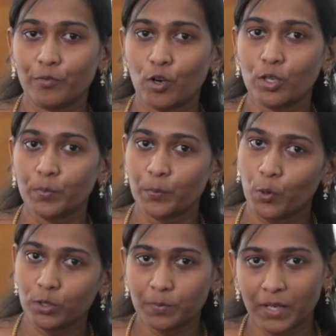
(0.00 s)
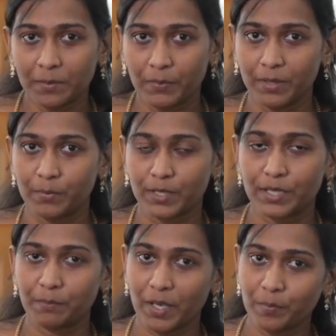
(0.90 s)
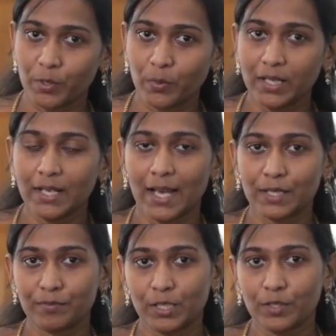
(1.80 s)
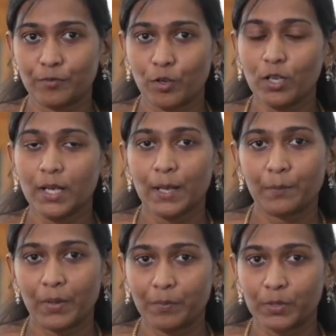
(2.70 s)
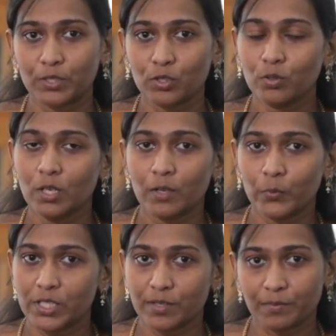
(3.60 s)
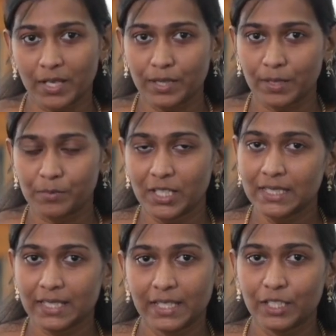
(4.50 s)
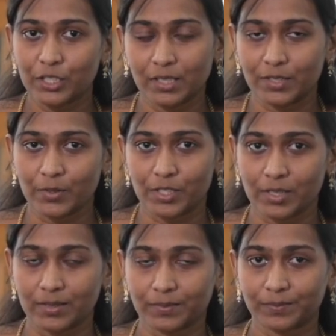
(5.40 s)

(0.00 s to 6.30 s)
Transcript: for both my papers, paper 1 as well as for paper 2, which is my subject English literature.